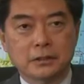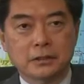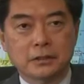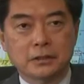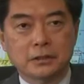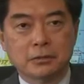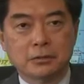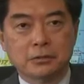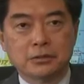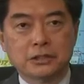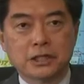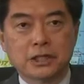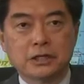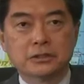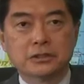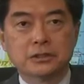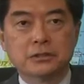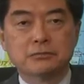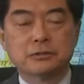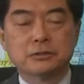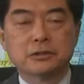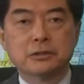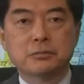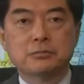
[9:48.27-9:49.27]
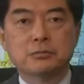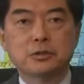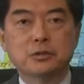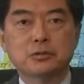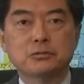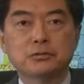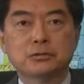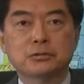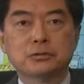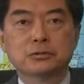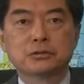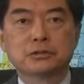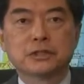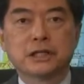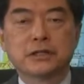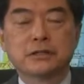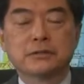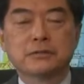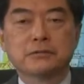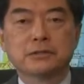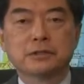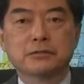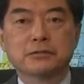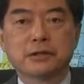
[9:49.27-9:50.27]
In conjunction with a move to
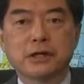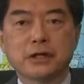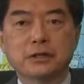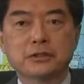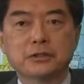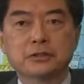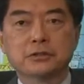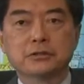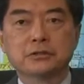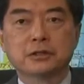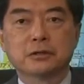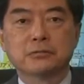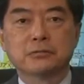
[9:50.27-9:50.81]
strengthen the functions